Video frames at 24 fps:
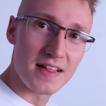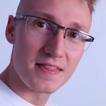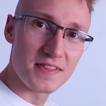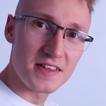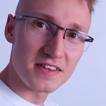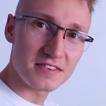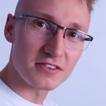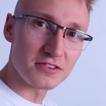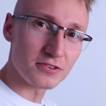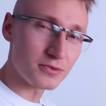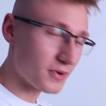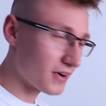
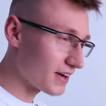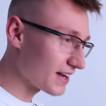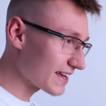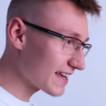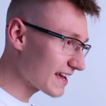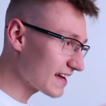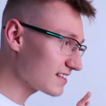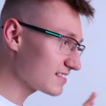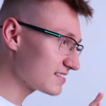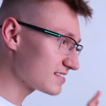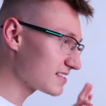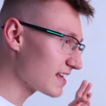this is where it
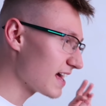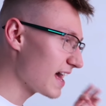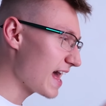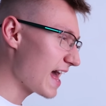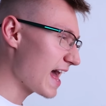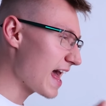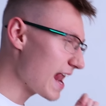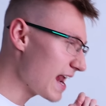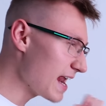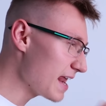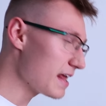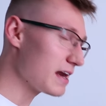gets
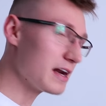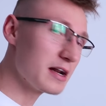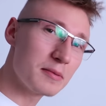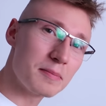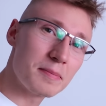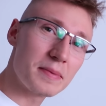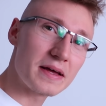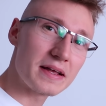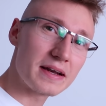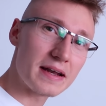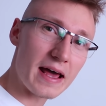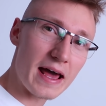a little
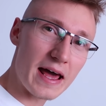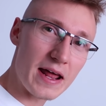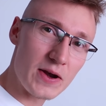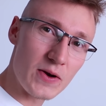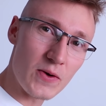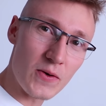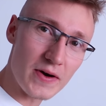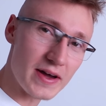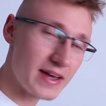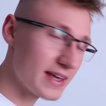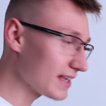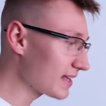bit
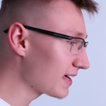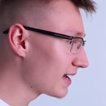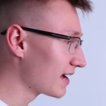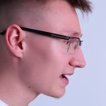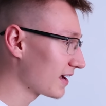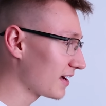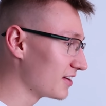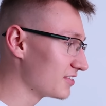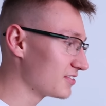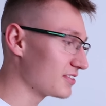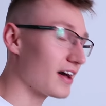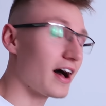annoying,
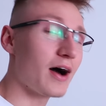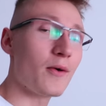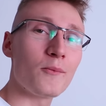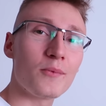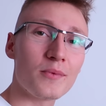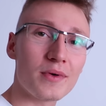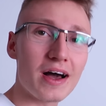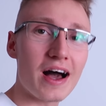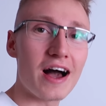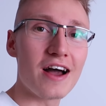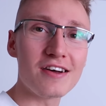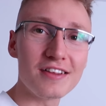because I
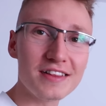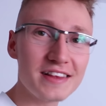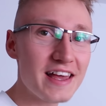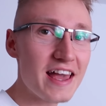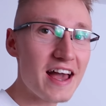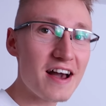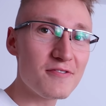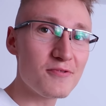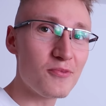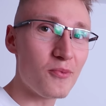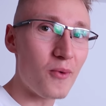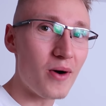only
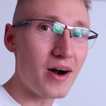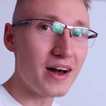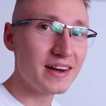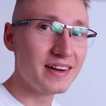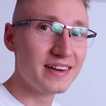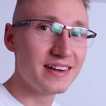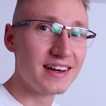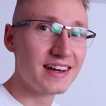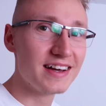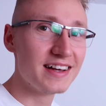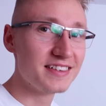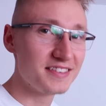have
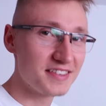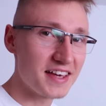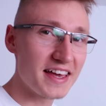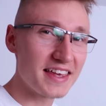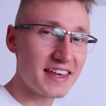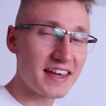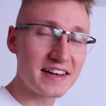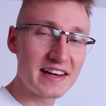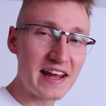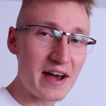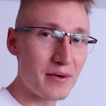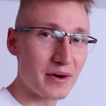one
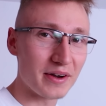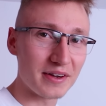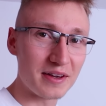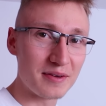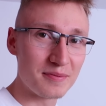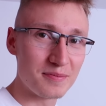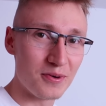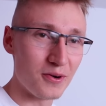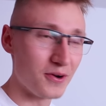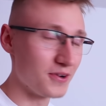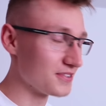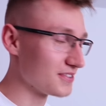10 gig
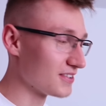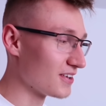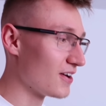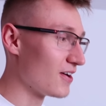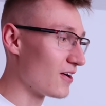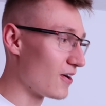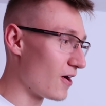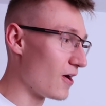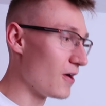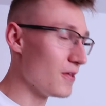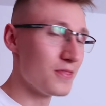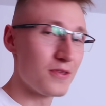networking port
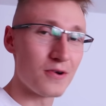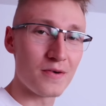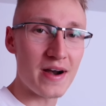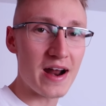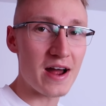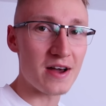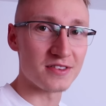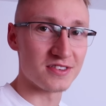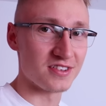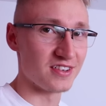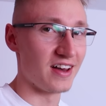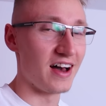on the
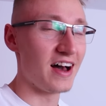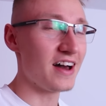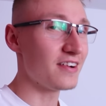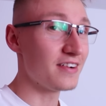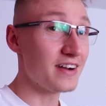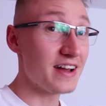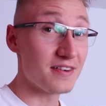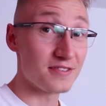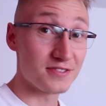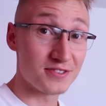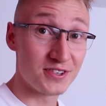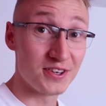router. I
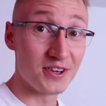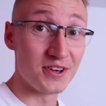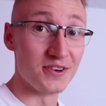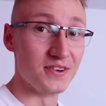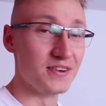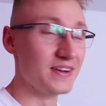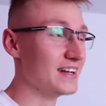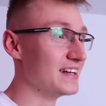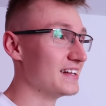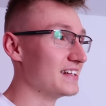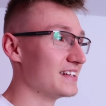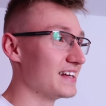don't have
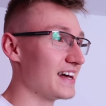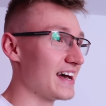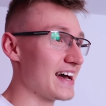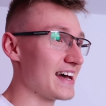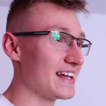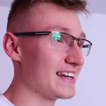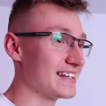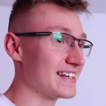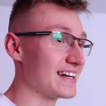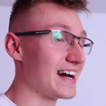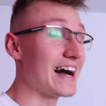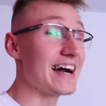two.
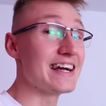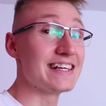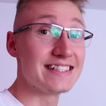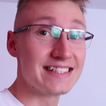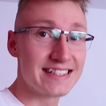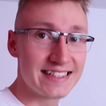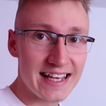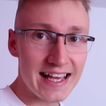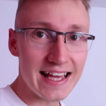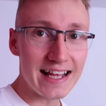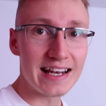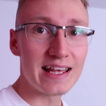And
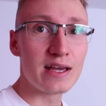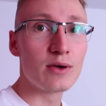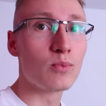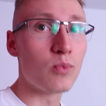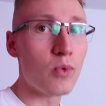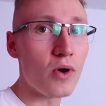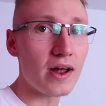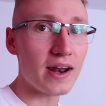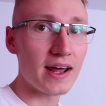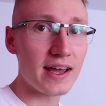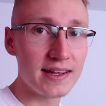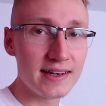ideally
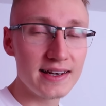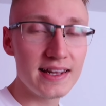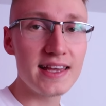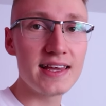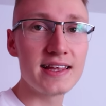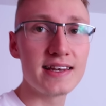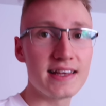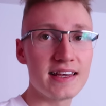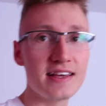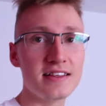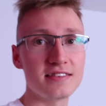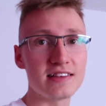what I
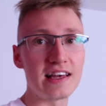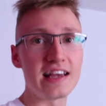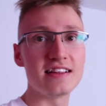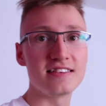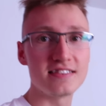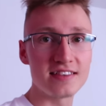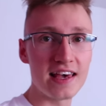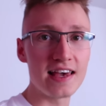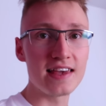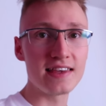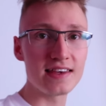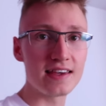need is a
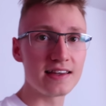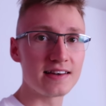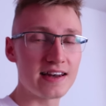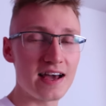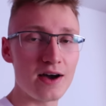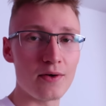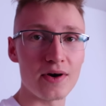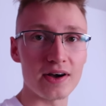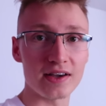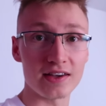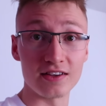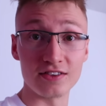10 gig
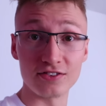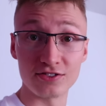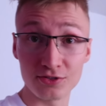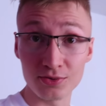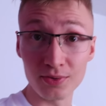networking